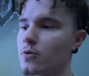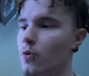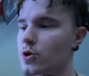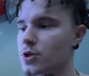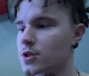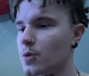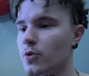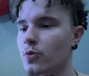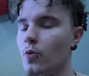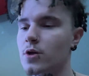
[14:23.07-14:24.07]
or just
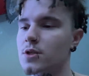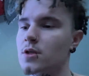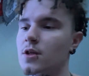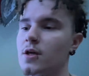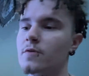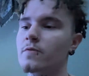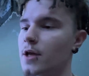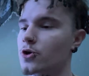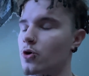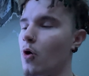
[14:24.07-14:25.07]
someone who wants to live
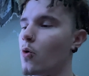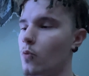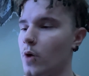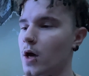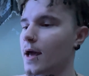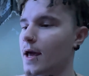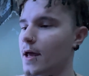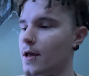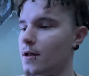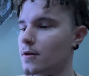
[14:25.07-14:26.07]
in your own way
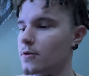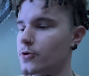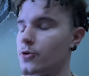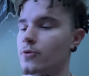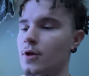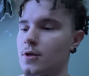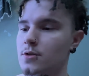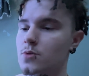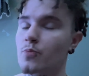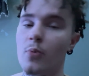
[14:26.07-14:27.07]
and do
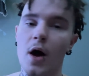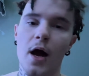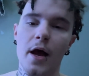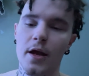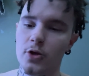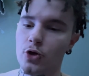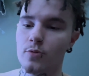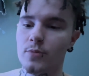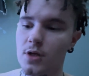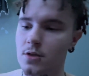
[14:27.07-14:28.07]
things by your
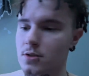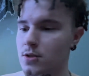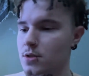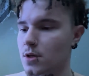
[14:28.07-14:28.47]
means,